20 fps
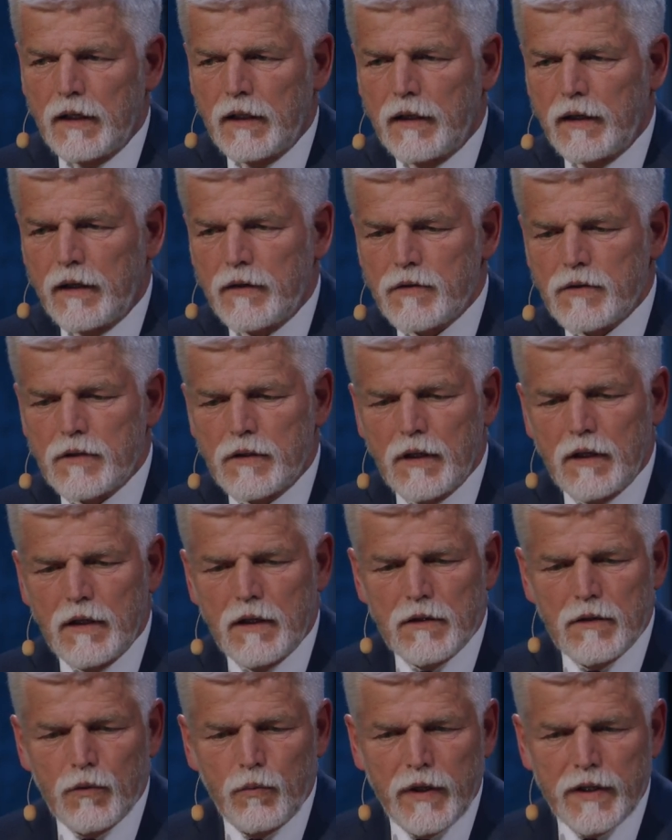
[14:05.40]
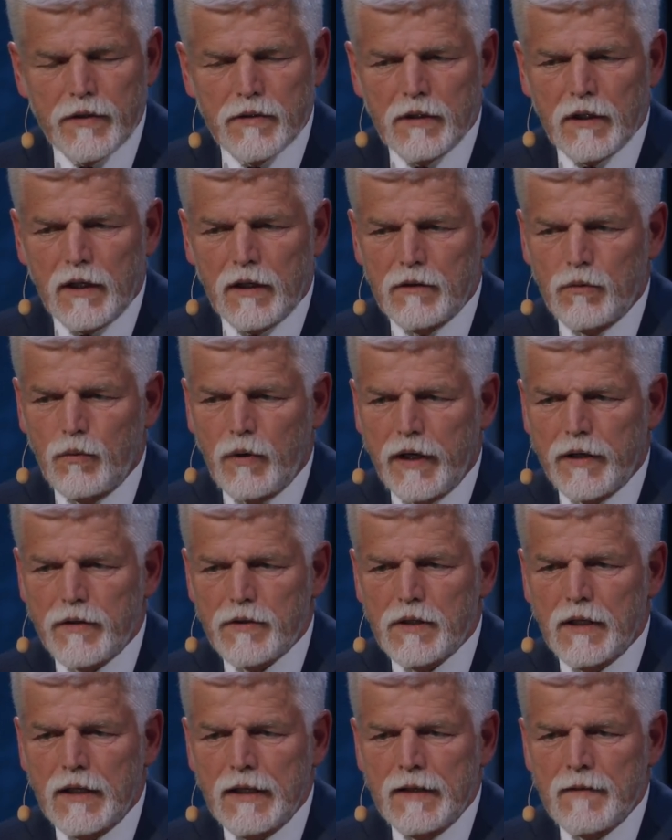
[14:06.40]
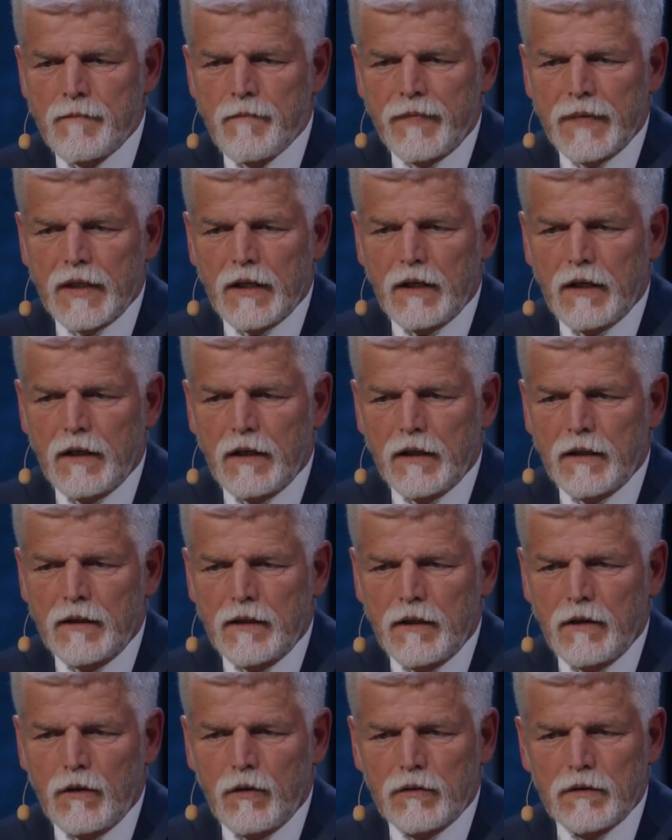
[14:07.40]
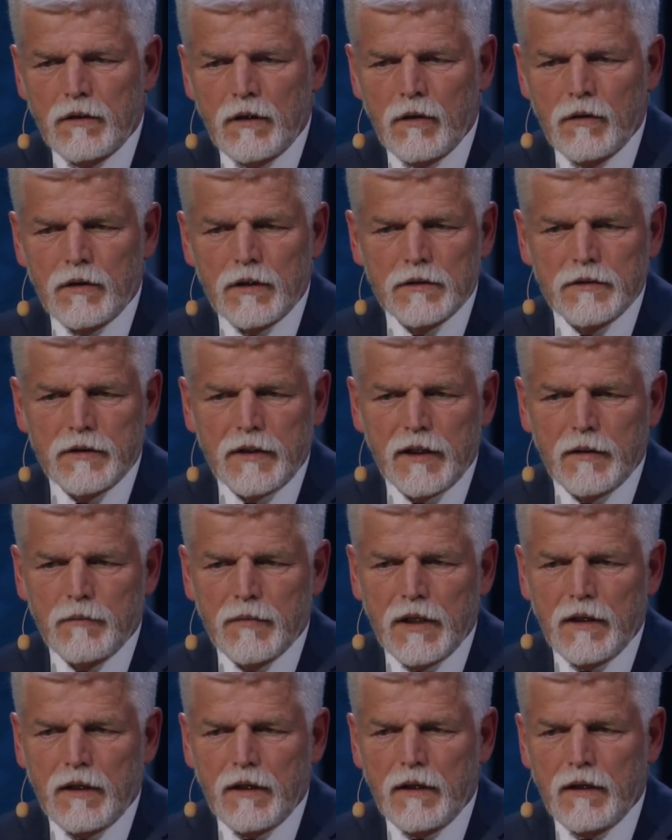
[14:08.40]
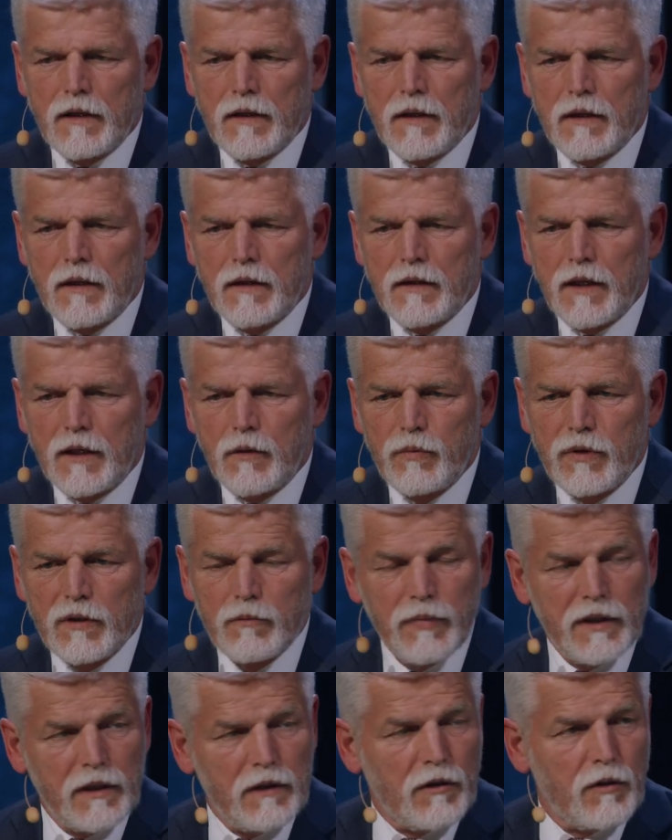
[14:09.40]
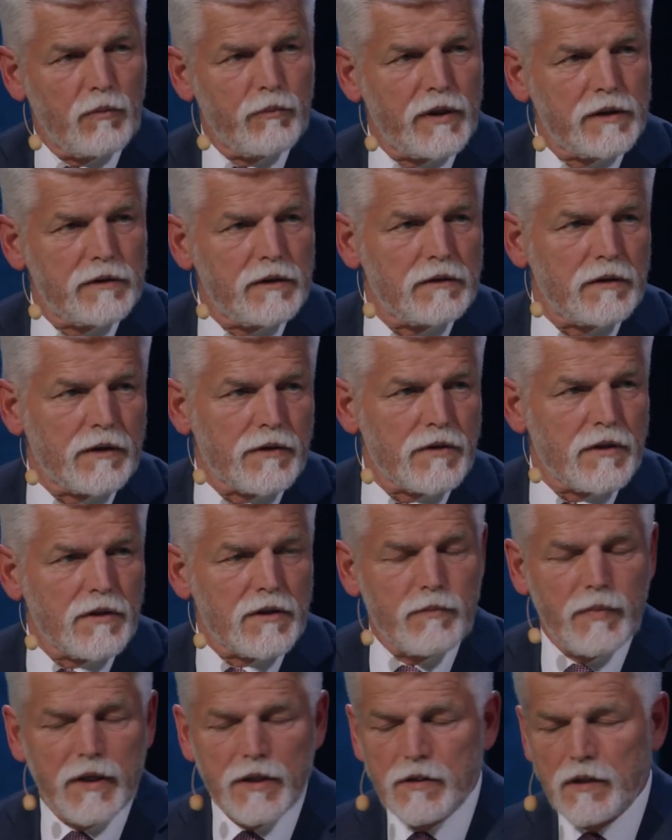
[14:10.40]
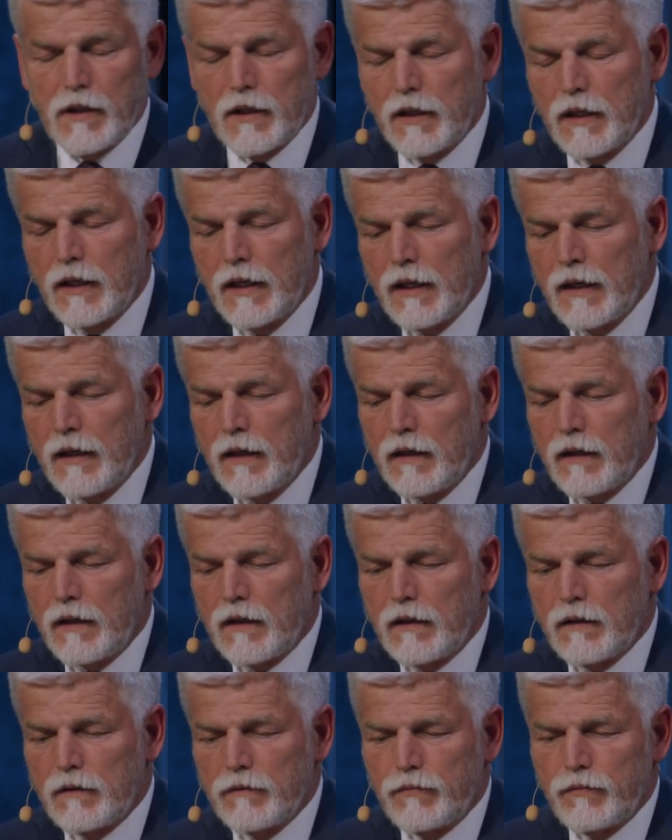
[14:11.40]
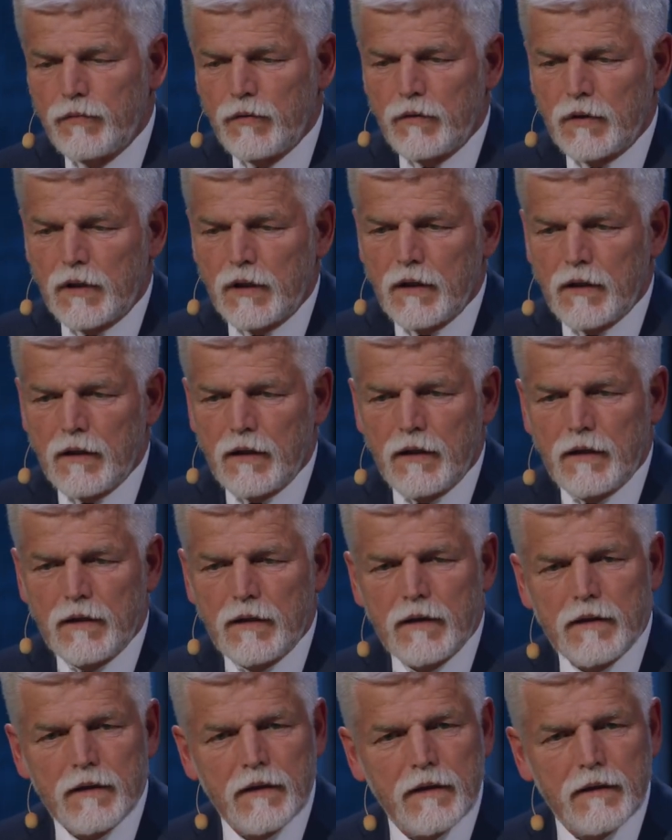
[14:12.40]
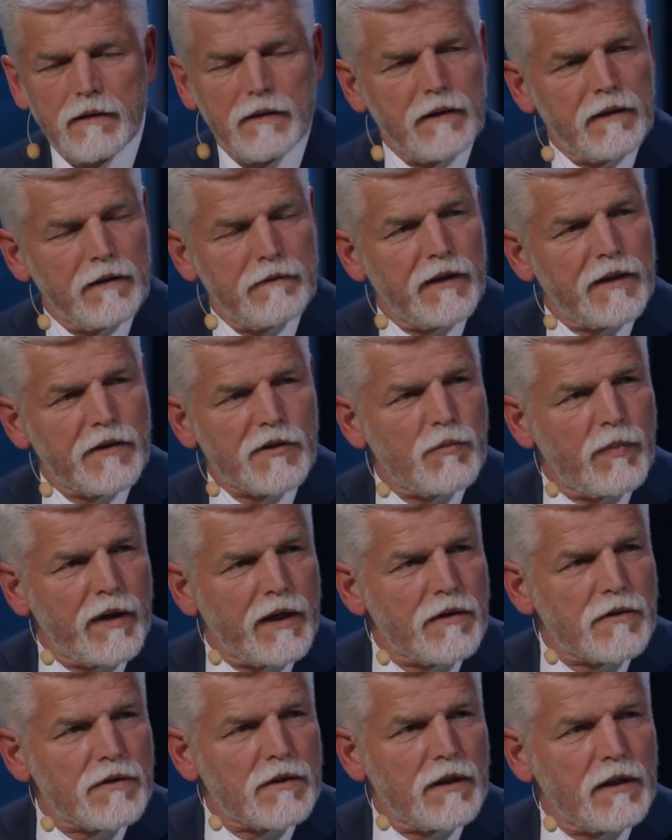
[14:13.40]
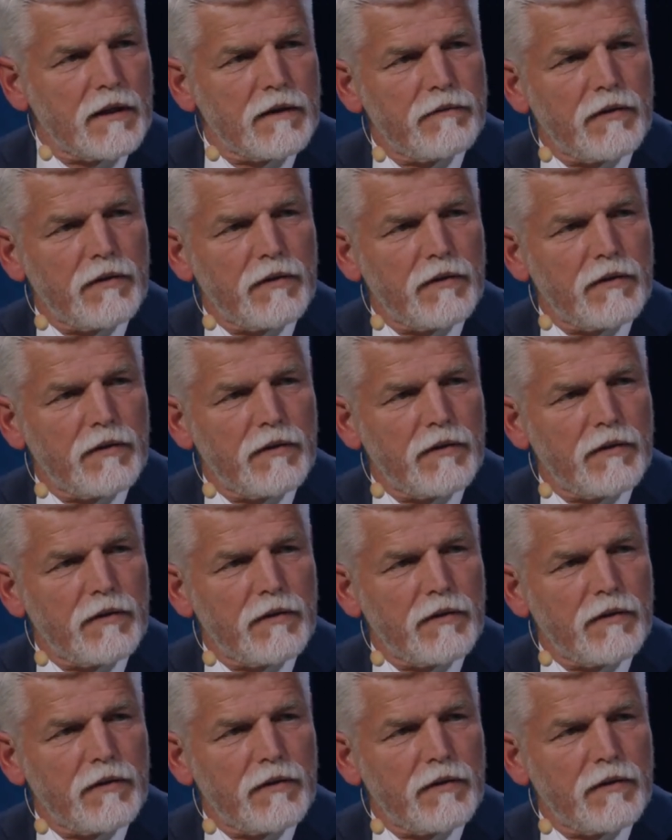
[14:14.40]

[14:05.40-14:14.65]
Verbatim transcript: against the West. Otherwise, uh, in a long, longer term, uh, they will be competitors, especially uh, for the living space in